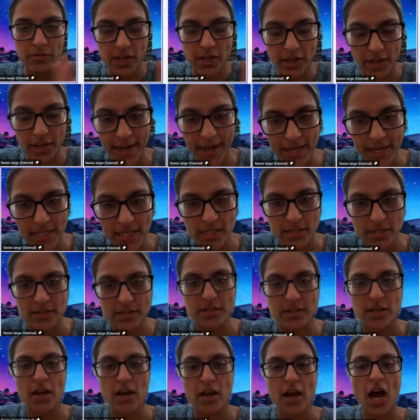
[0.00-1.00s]

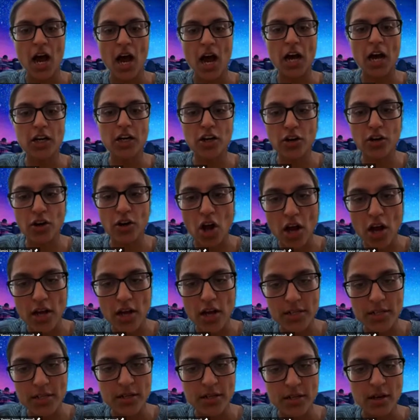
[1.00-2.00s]
gradient
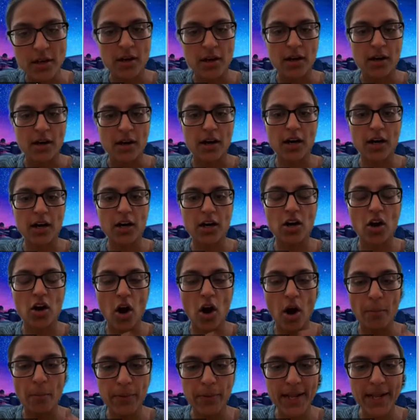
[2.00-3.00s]
across a
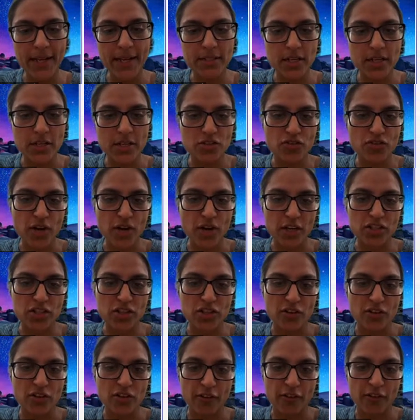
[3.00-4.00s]
complex
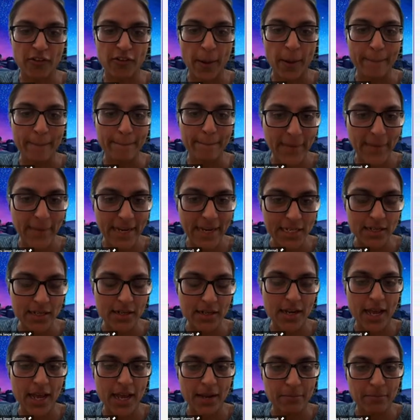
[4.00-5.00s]
structure of
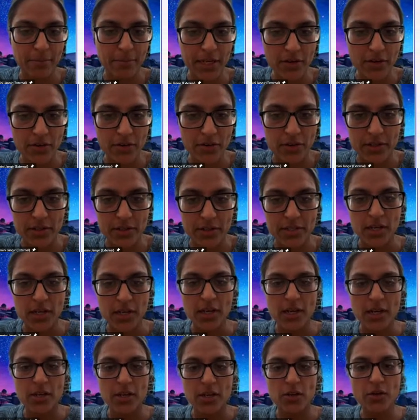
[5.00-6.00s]
metal and minerals,
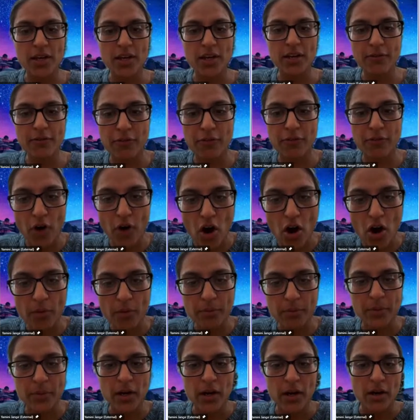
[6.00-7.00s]
you can
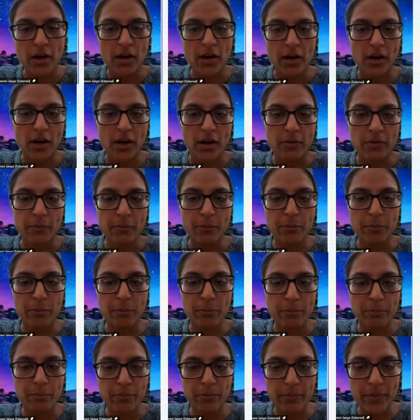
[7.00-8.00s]
form
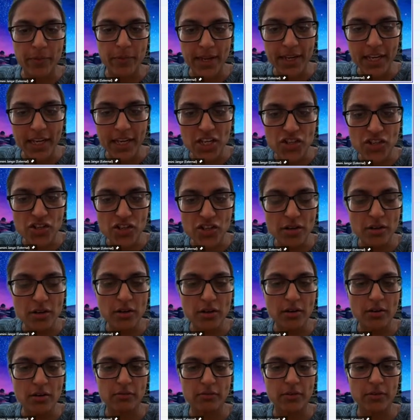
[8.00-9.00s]

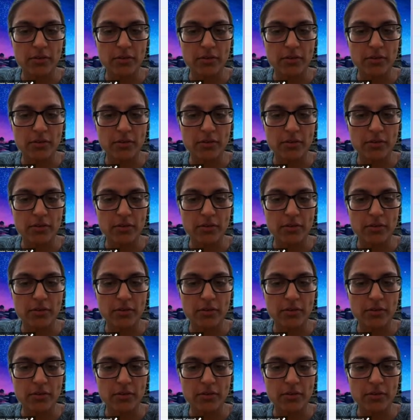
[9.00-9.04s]
initial